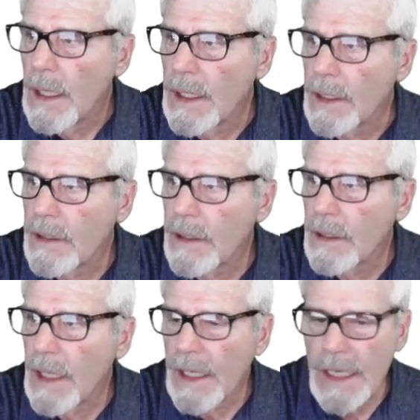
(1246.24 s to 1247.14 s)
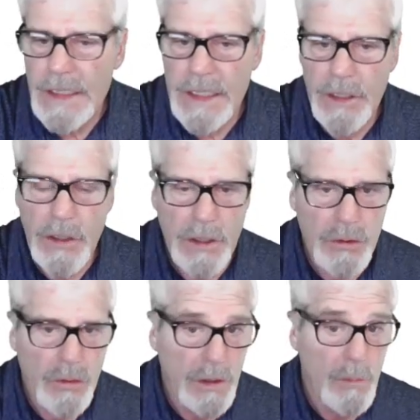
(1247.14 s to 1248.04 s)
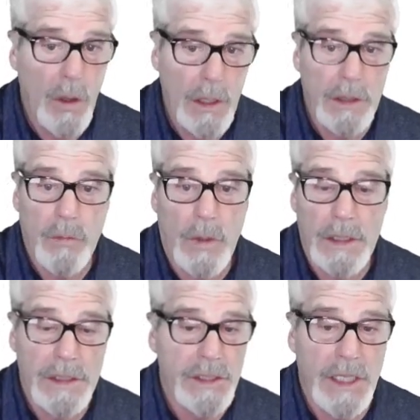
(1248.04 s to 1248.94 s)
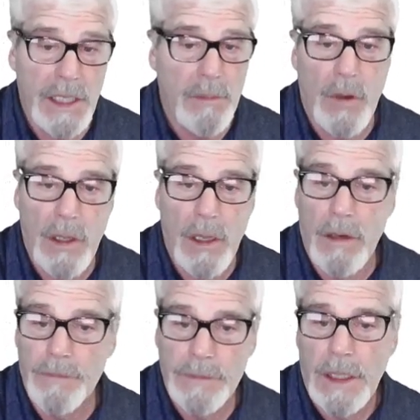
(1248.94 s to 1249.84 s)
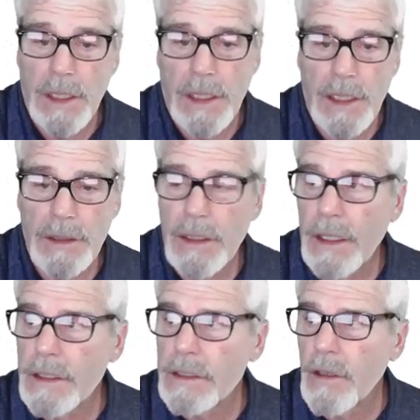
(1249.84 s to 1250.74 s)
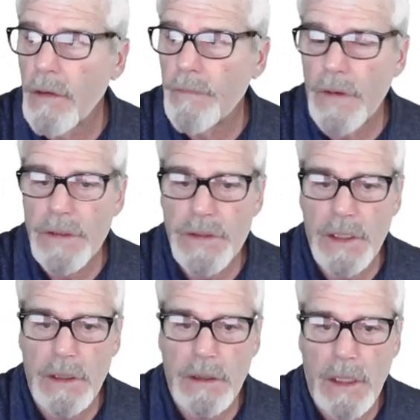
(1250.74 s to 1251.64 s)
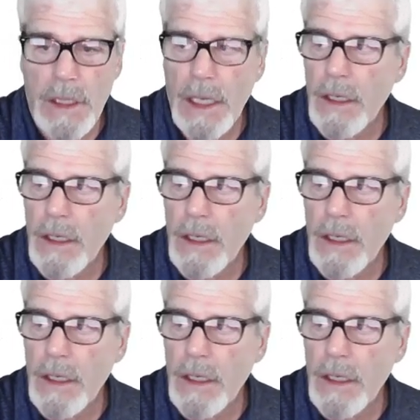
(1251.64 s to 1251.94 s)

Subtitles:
And like I said, you can do them all at once, check them all off, hit the install function